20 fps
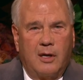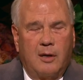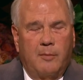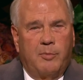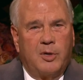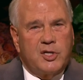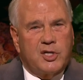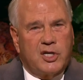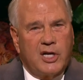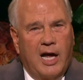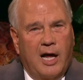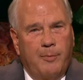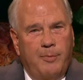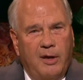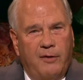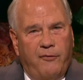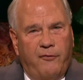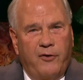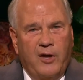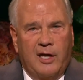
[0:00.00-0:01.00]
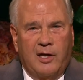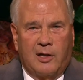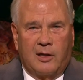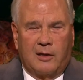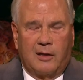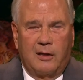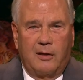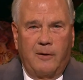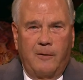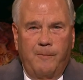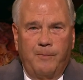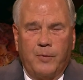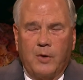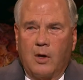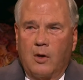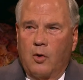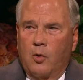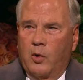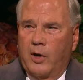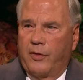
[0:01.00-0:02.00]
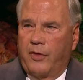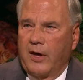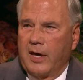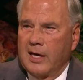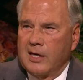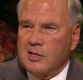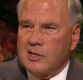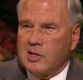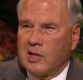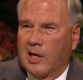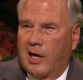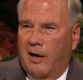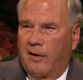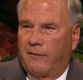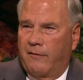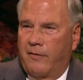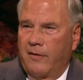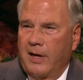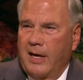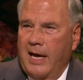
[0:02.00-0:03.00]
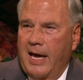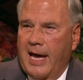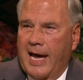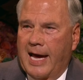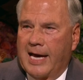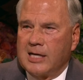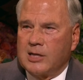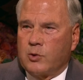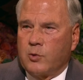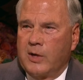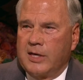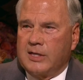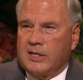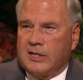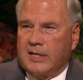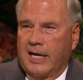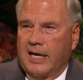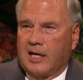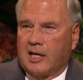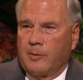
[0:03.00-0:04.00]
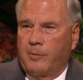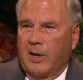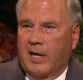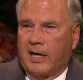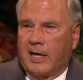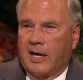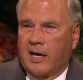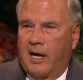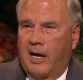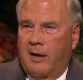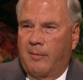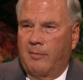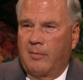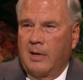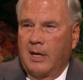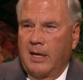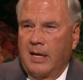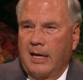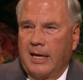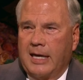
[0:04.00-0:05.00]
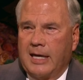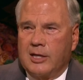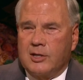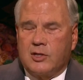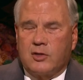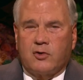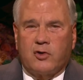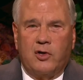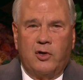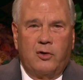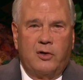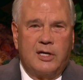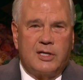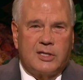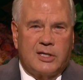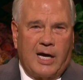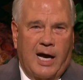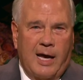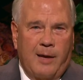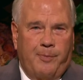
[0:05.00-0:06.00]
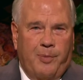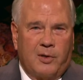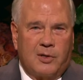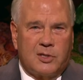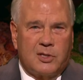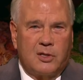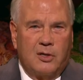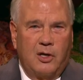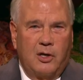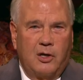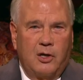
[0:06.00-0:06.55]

but shall be filled with his love as we seek to become his true disciples,